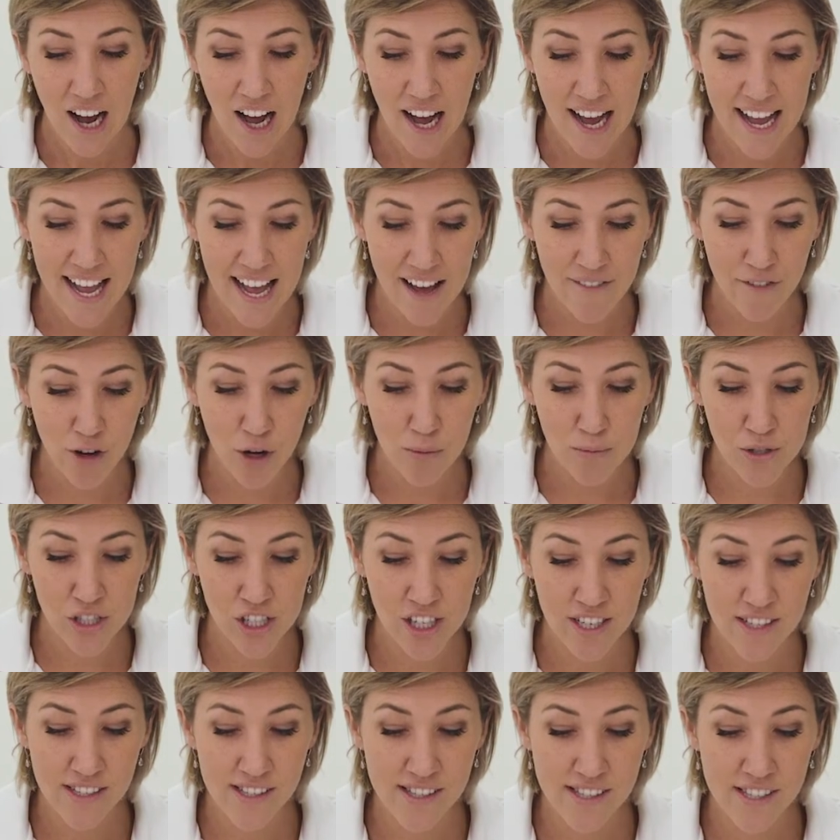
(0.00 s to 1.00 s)
I have
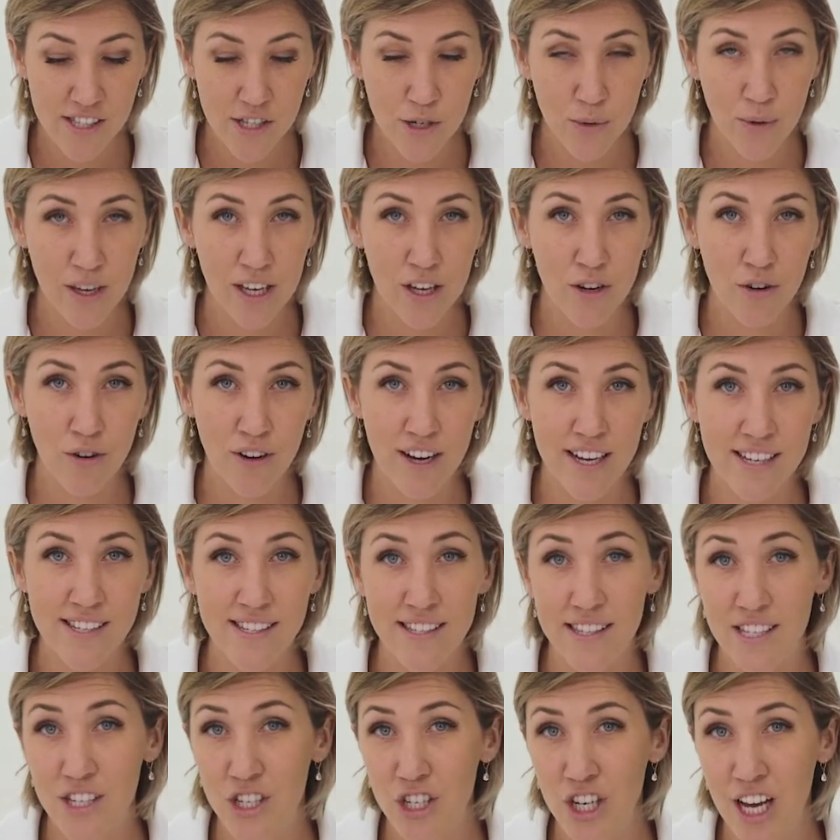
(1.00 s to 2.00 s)
options to increase
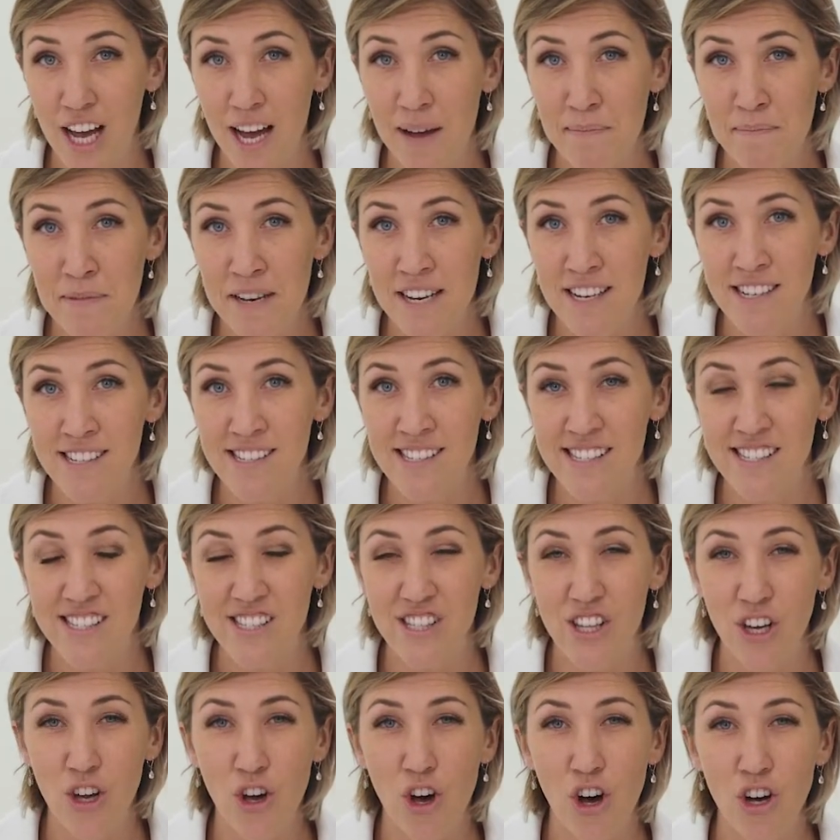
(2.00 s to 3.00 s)
the sharpness,
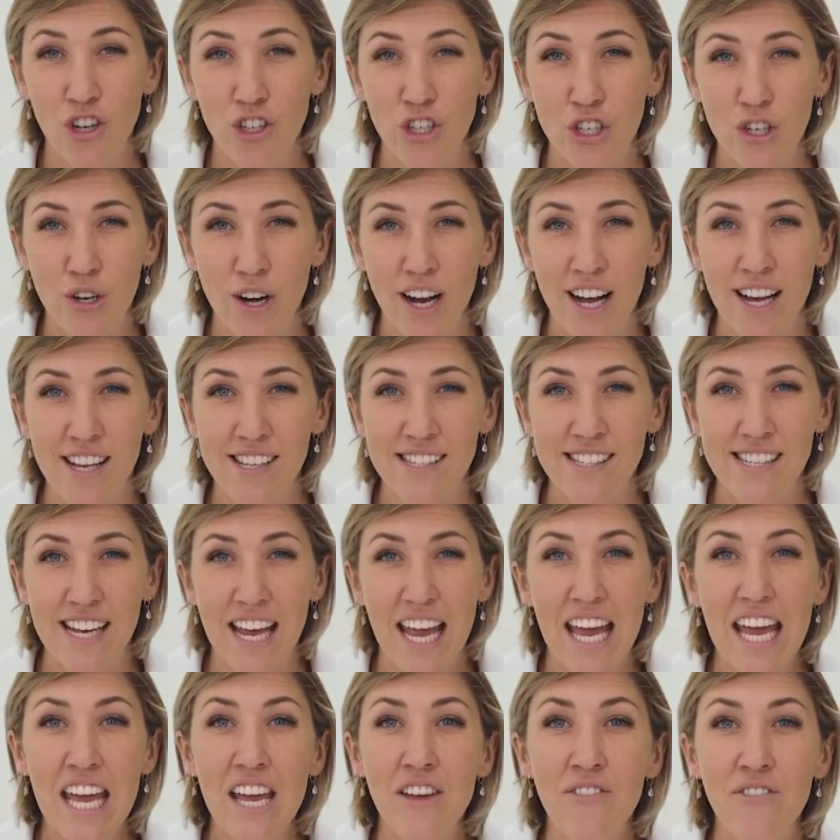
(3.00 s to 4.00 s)
the contrast,
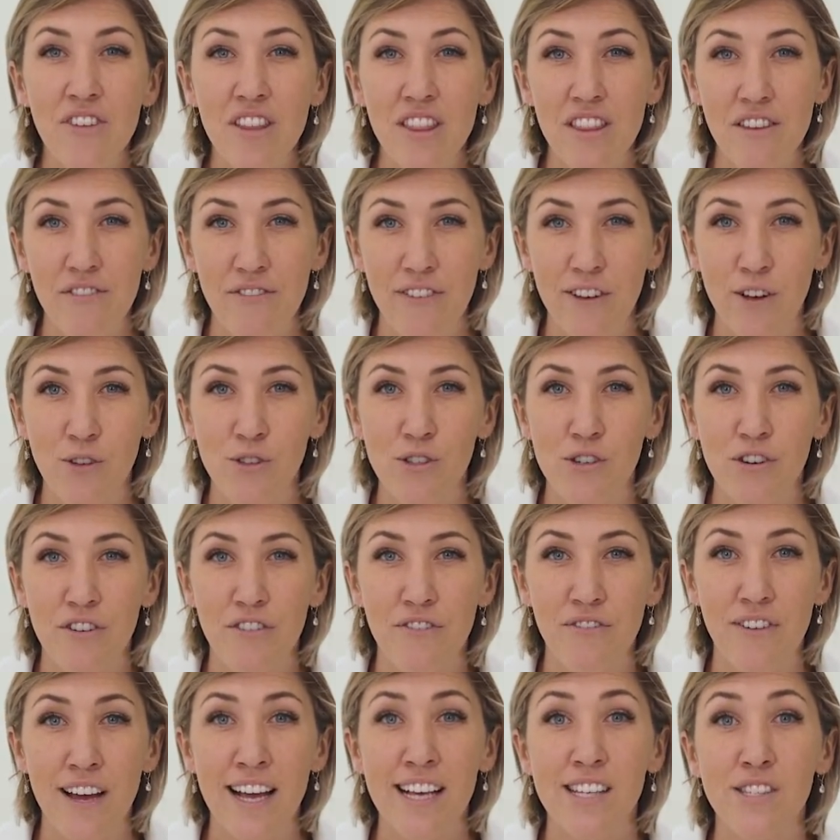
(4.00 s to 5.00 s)
even the filter
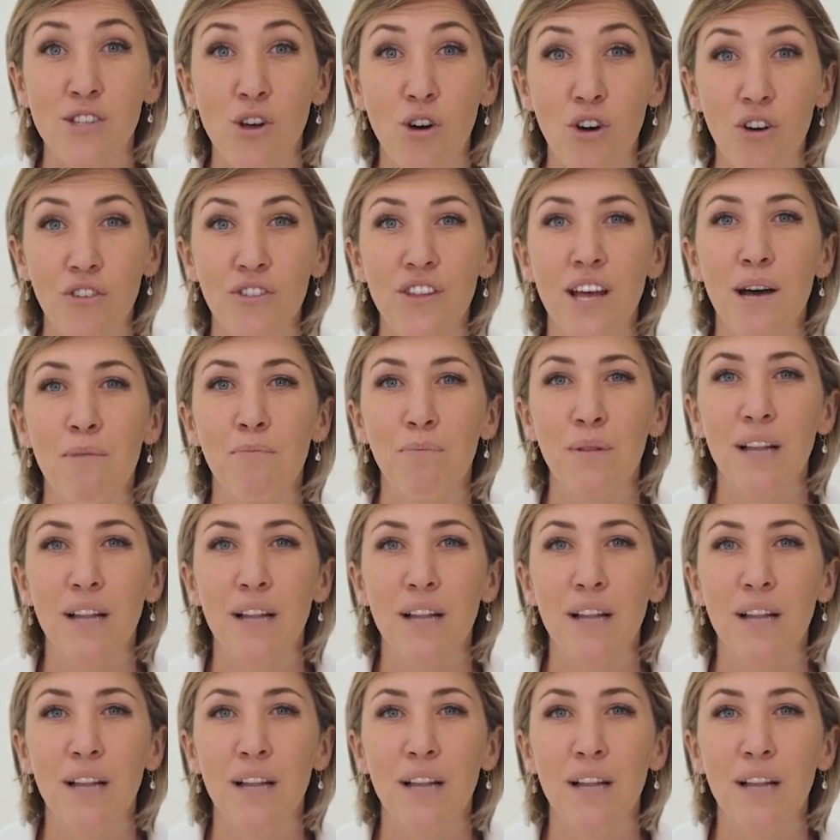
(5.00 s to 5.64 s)
effects on that